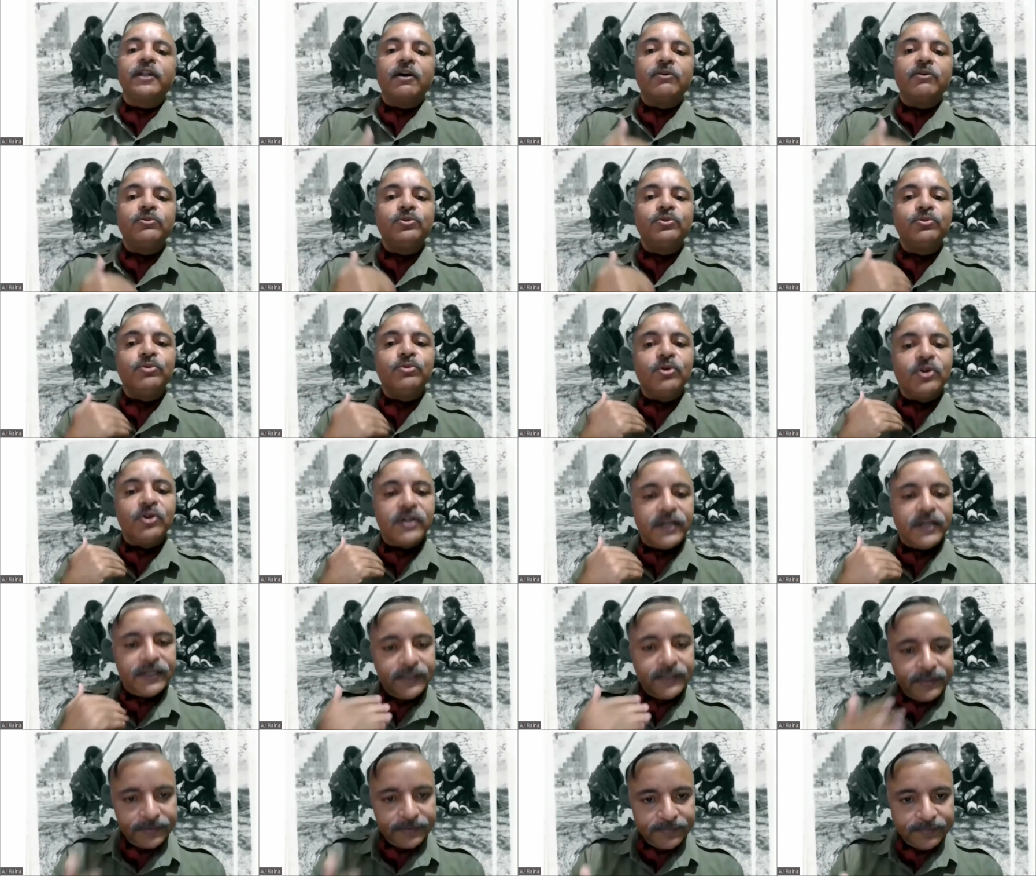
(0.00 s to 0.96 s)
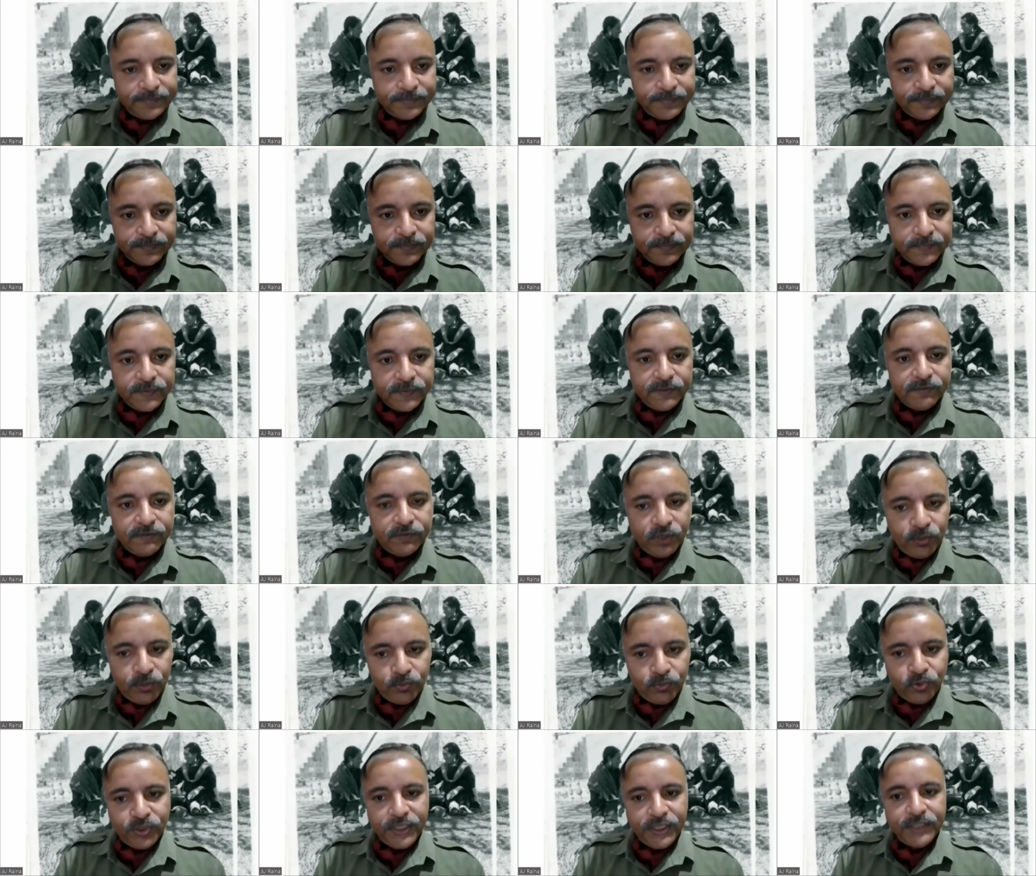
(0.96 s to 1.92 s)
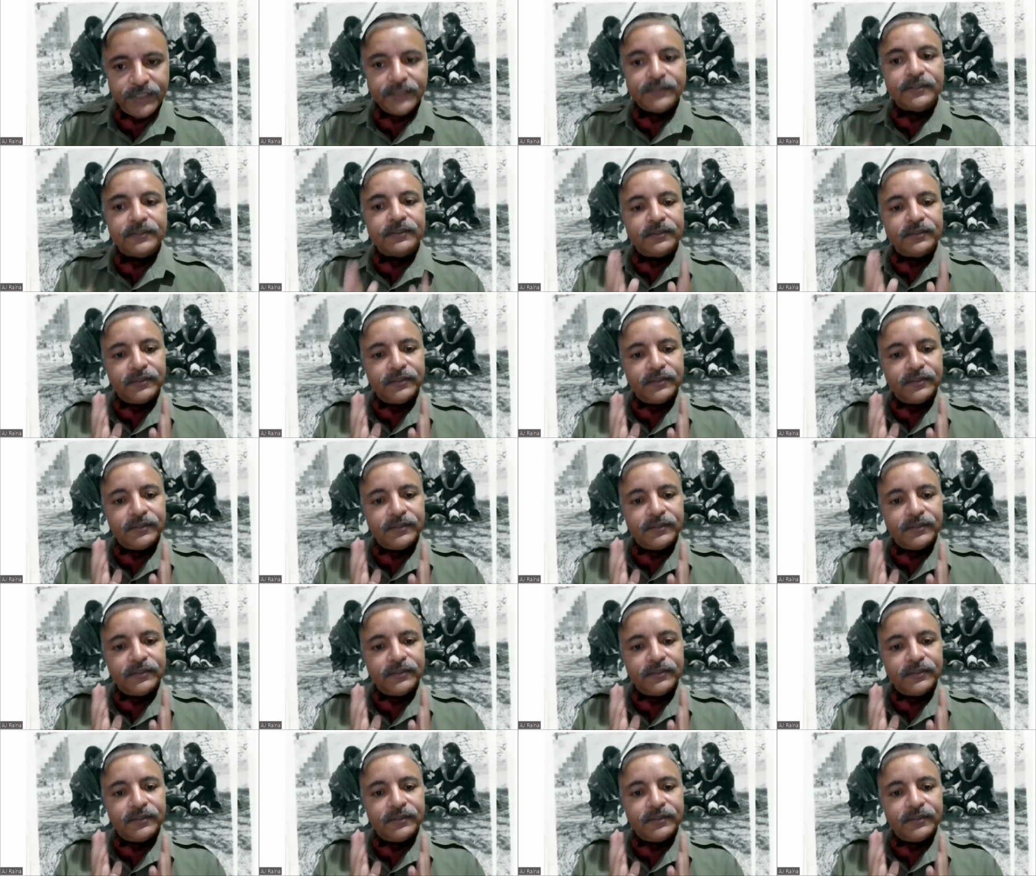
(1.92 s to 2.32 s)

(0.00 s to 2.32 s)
been allowed to go ahead from Uri,